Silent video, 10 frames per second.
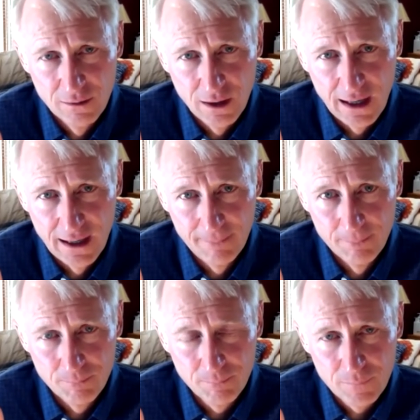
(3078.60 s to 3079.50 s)

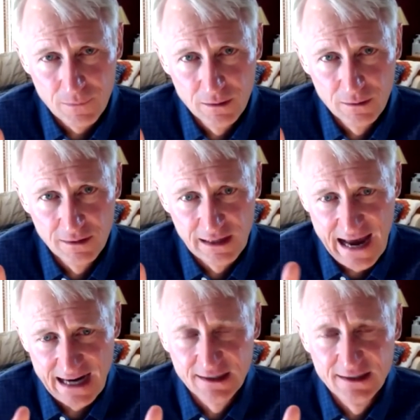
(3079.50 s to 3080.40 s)
um, the
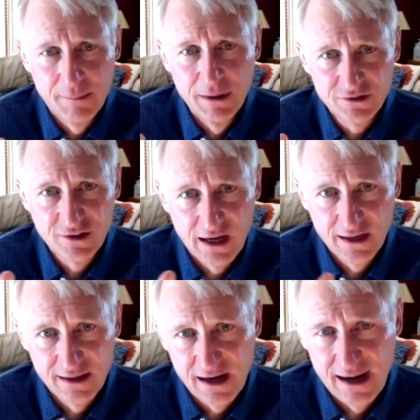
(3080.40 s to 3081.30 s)
academic
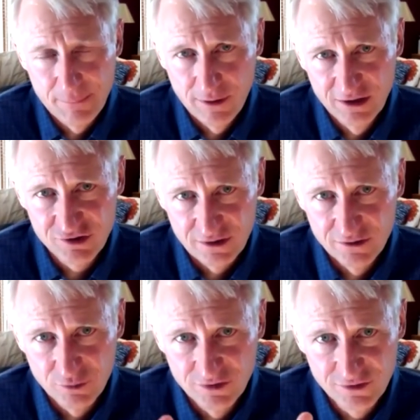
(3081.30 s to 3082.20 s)
side of the operations.